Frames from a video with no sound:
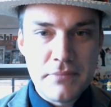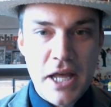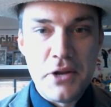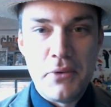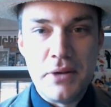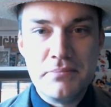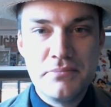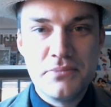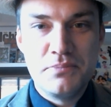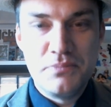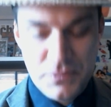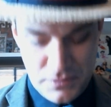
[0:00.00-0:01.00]
Anyway,
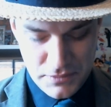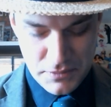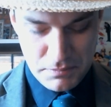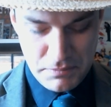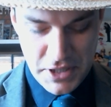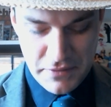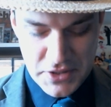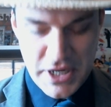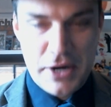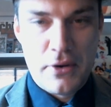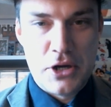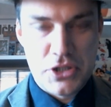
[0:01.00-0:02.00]
bit of a
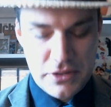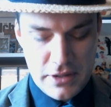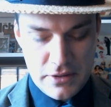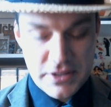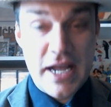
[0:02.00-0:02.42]
digression there.